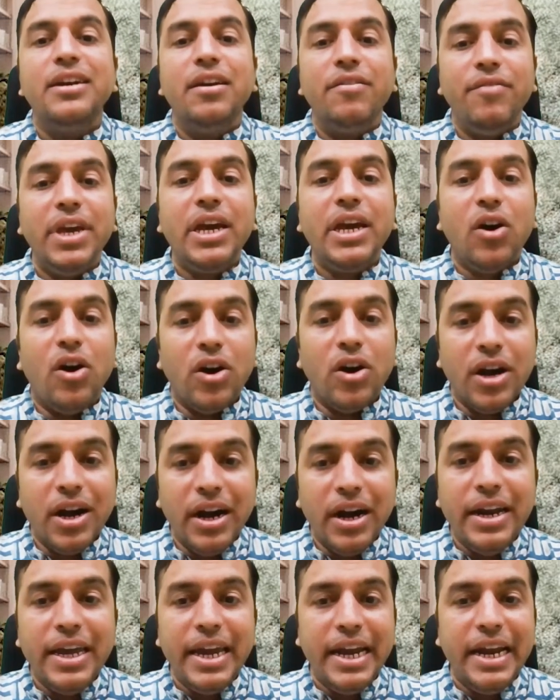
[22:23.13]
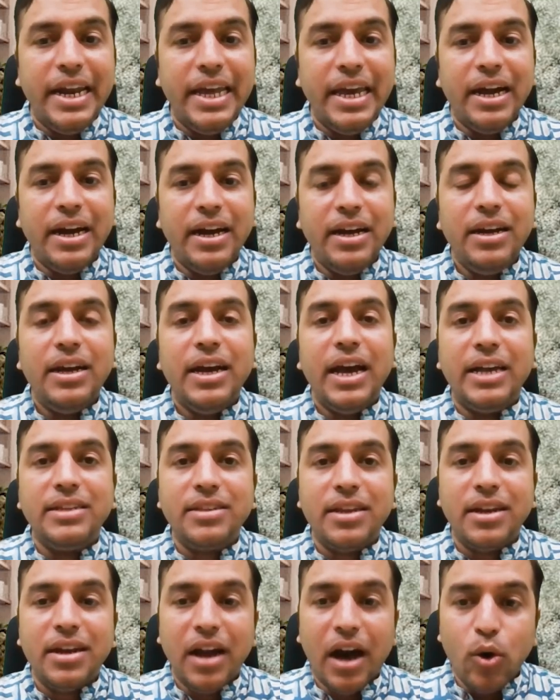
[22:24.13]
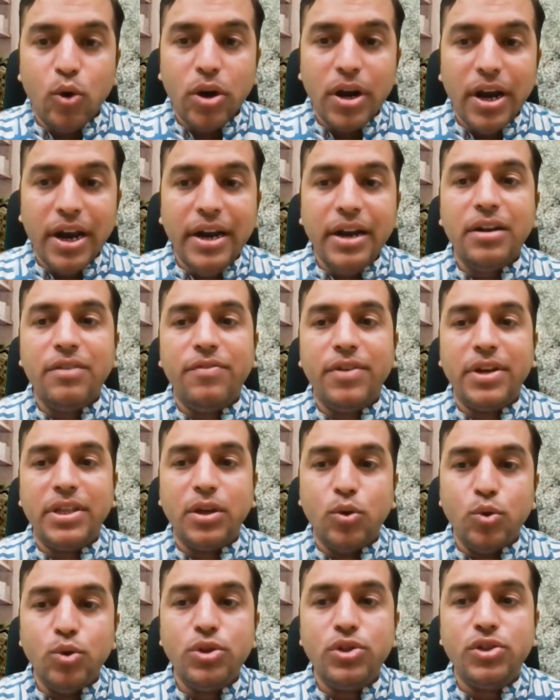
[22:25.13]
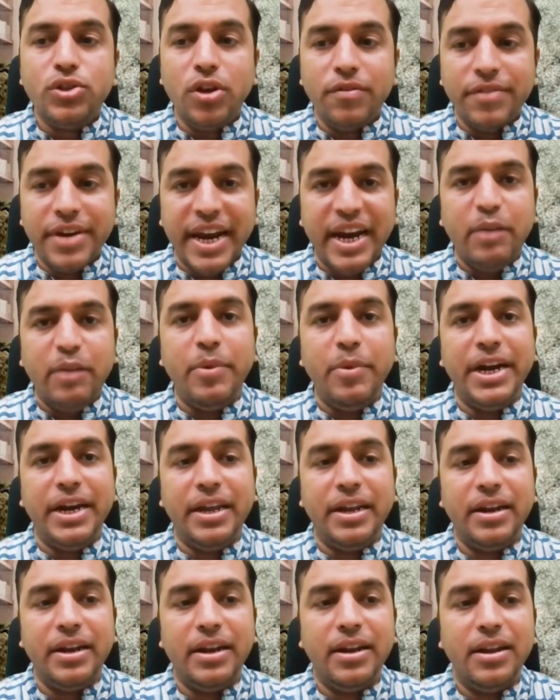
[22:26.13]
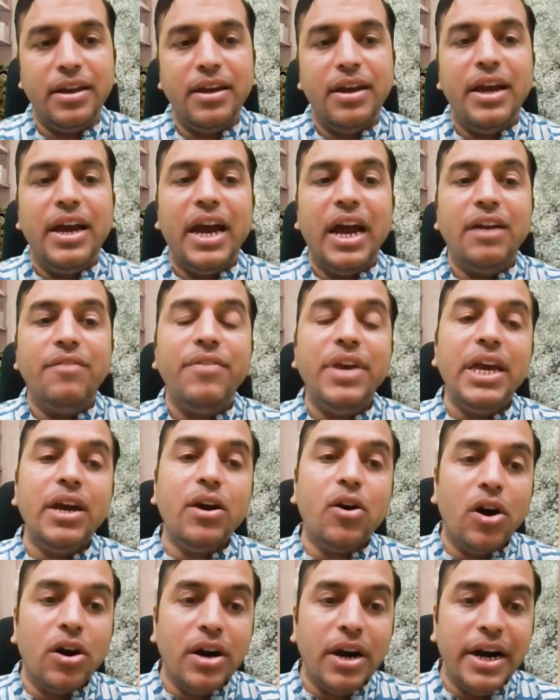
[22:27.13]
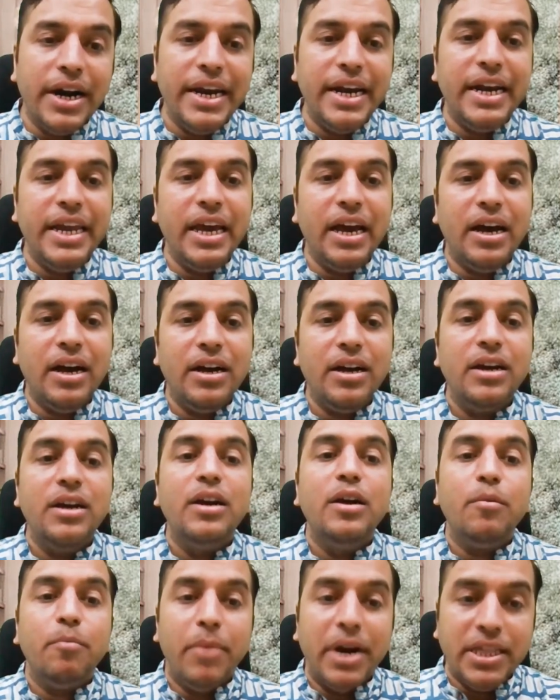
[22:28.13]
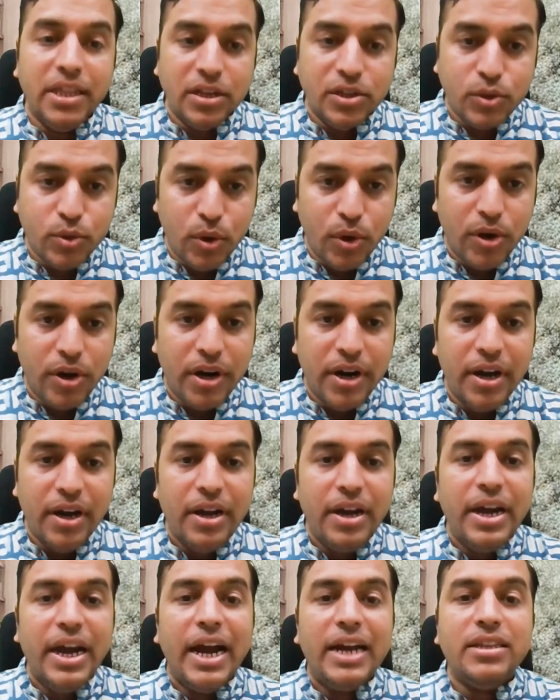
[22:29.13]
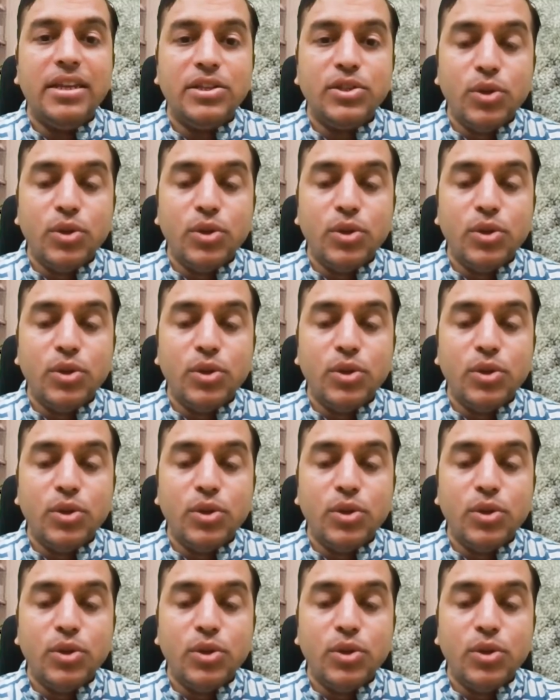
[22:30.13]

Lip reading: We conquered India as an outlet for the goods of Great Britain, and we conquered India by the sword, and